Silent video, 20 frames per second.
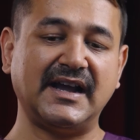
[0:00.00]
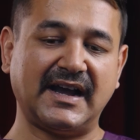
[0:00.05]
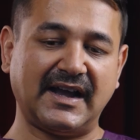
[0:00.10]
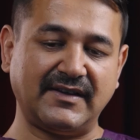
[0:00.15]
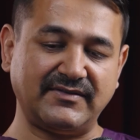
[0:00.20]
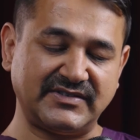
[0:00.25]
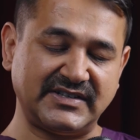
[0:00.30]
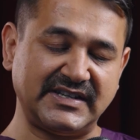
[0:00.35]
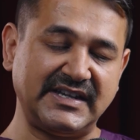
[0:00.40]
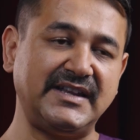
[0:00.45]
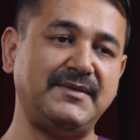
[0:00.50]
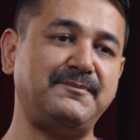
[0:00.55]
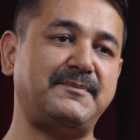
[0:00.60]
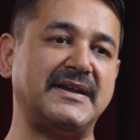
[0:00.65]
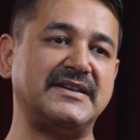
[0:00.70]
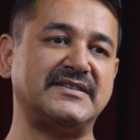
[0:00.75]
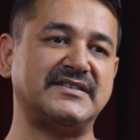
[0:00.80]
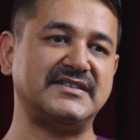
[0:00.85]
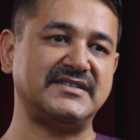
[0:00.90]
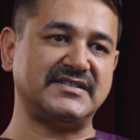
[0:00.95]
I've seen
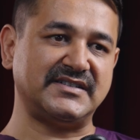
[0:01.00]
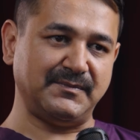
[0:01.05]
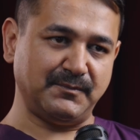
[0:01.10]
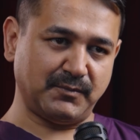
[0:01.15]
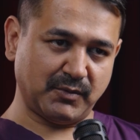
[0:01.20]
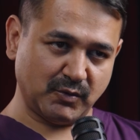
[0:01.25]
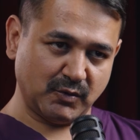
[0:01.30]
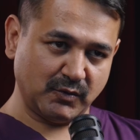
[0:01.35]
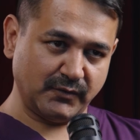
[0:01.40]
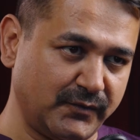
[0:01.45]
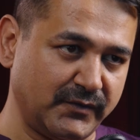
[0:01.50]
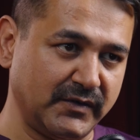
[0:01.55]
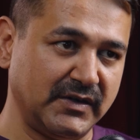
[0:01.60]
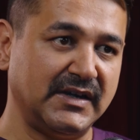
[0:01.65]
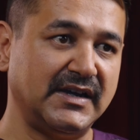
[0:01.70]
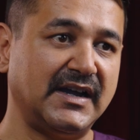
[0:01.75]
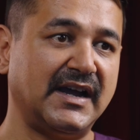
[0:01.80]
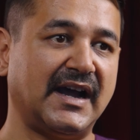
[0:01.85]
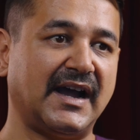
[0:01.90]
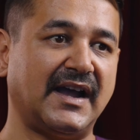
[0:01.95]
patients improve.
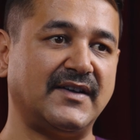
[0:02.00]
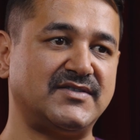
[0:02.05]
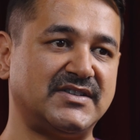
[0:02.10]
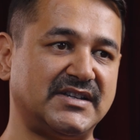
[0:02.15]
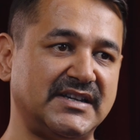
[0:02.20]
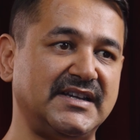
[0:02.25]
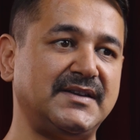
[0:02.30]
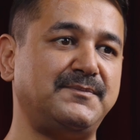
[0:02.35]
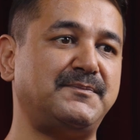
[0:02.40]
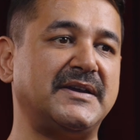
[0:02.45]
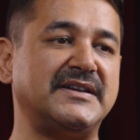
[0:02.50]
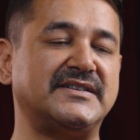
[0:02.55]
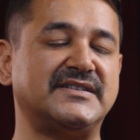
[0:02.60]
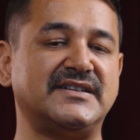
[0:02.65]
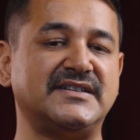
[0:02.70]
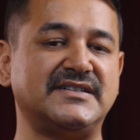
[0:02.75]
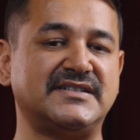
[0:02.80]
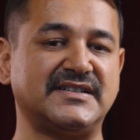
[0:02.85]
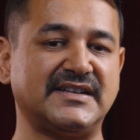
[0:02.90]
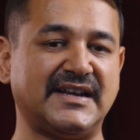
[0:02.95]
I've seen
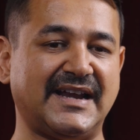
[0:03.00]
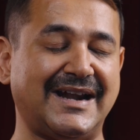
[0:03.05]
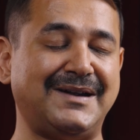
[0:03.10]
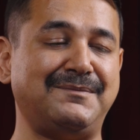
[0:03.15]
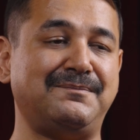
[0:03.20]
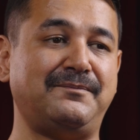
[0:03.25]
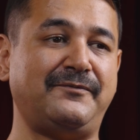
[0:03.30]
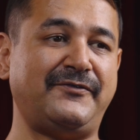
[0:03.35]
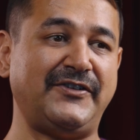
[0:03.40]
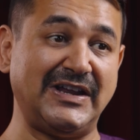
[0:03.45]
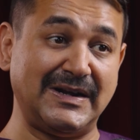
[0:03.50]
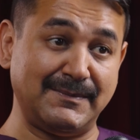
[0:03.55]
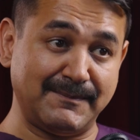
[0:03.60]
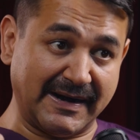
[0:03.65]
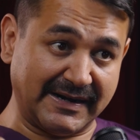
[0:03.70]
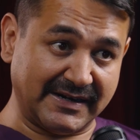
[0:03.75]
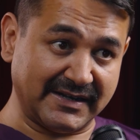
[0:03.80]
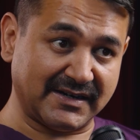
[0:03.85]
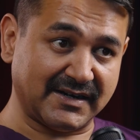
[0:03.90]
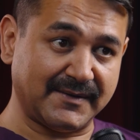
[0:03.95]
patients feel
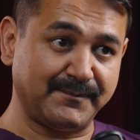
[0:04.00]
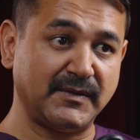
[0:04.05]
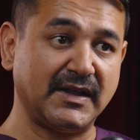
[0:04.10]
better.